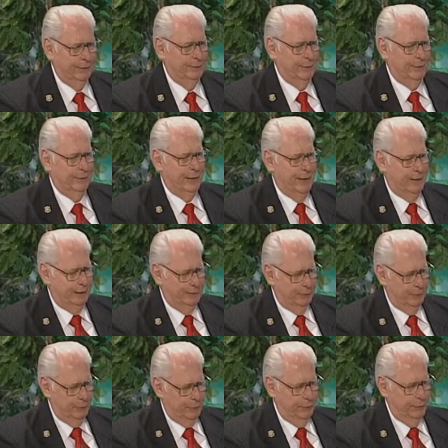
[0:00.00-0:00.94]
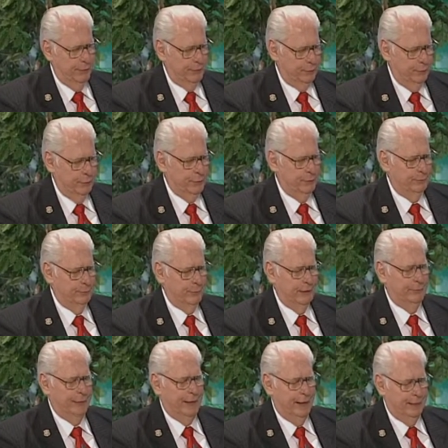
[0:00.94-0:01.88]
We've got them to where they can worship.
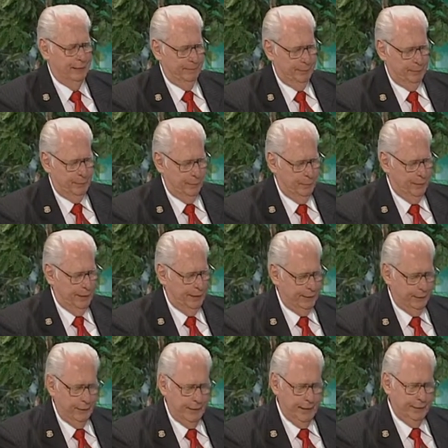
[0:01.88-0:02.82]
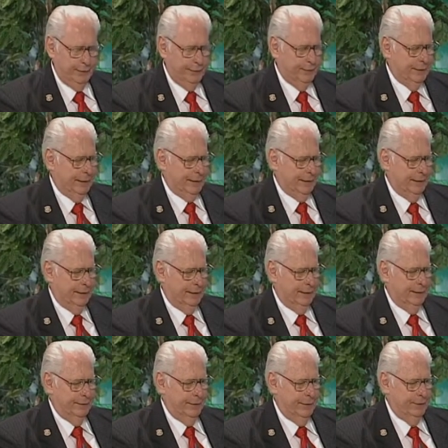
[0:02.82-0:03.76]
They've got them to obey Christ. They,
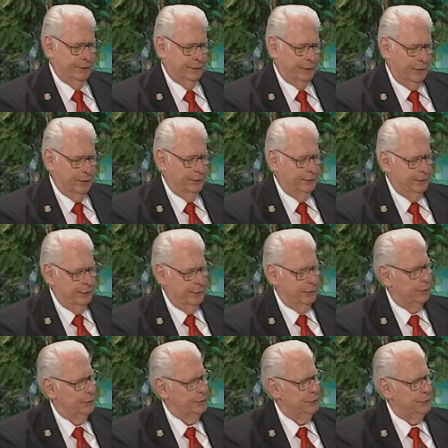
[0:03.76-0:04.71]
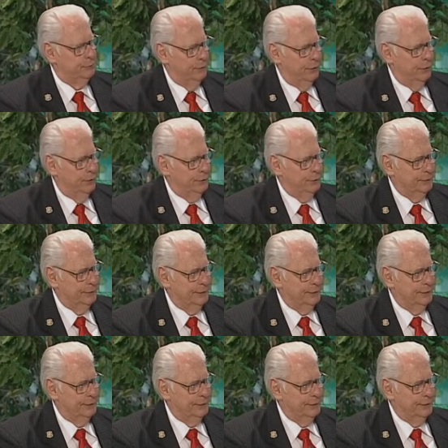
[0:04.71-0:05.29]
they're starting their Christian walk.